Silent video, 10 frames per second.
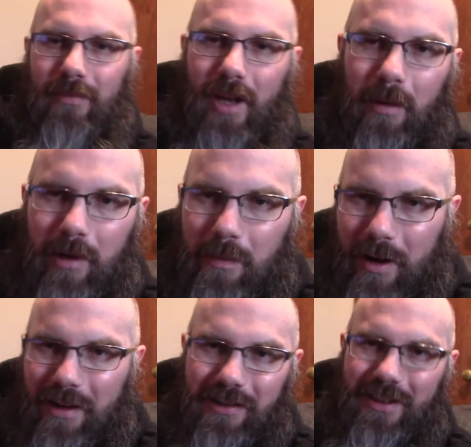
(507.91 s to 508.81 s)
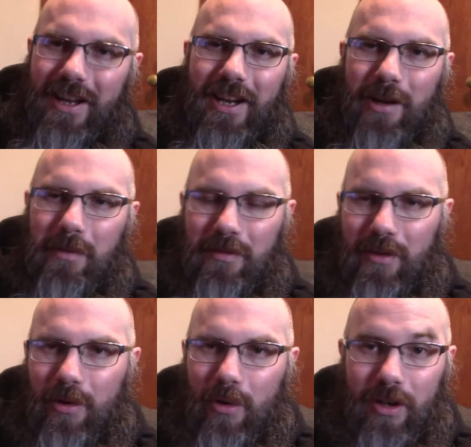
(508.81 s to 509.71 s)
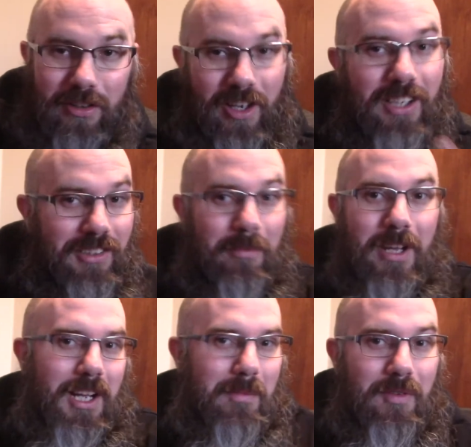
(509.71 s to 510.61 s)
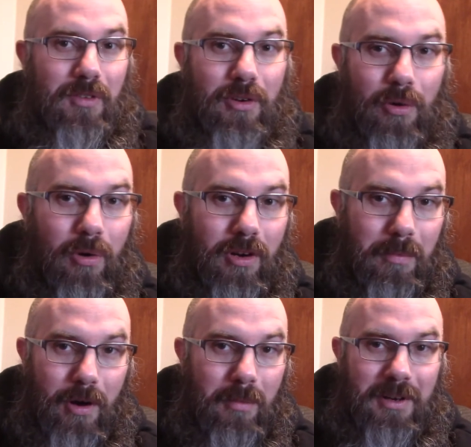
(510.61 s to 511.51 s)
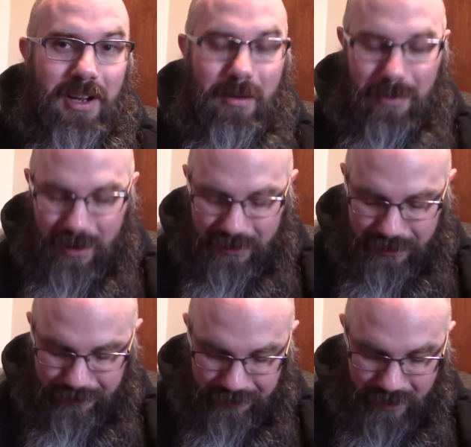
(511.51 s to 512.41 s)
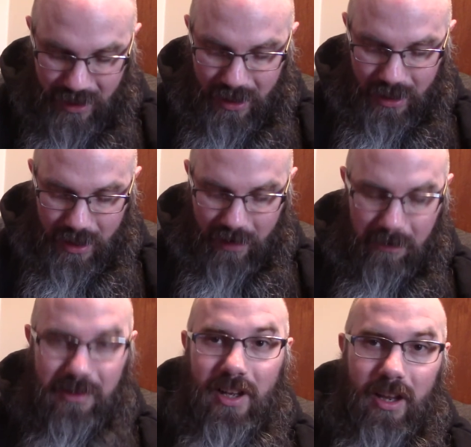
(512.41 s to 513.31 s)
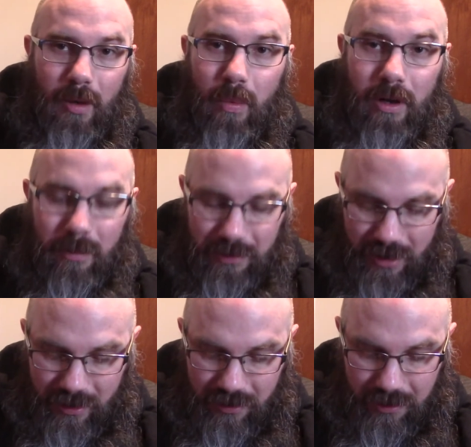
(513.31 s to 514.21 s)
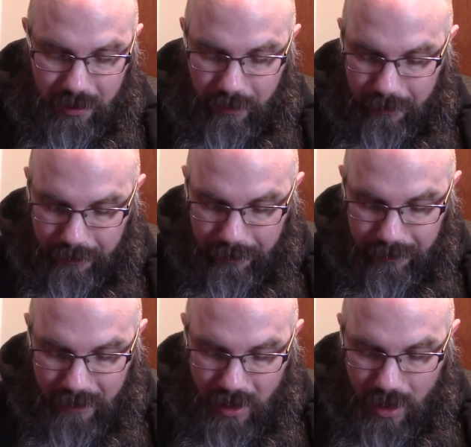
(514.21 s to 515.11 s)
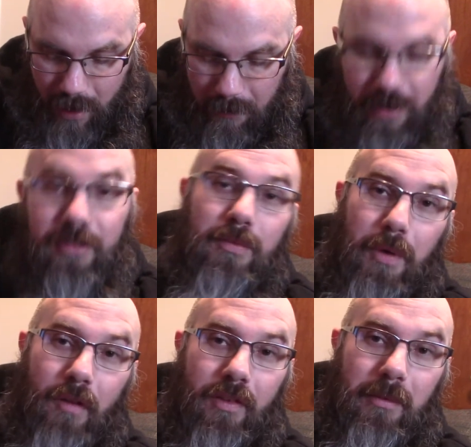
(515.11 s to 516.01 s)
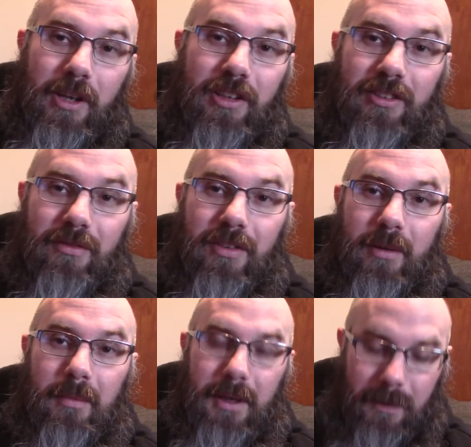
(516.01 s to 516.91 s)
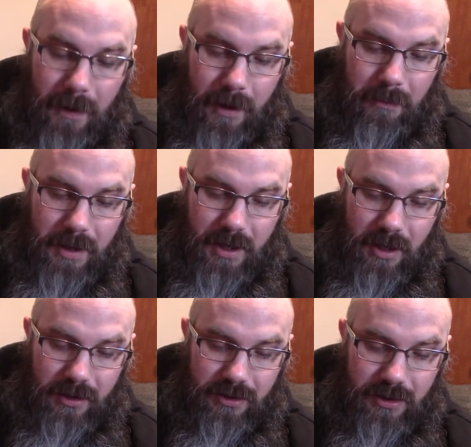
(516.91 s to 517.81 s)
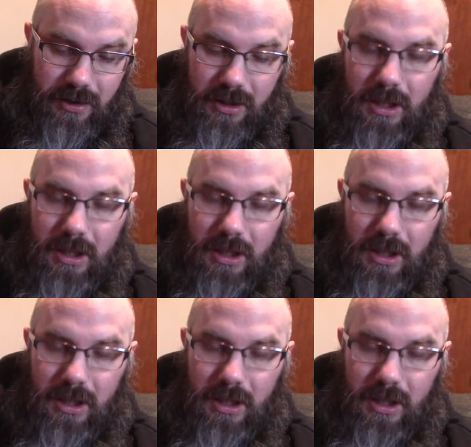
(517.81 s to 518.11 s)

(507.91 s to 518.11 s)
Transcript: I'm going to buy this and hang it on my front door. Because I need something to hang on my front door in an apartment complex. Everybody's got like welcome signs and stuff. But this is perfect because it fit me. Because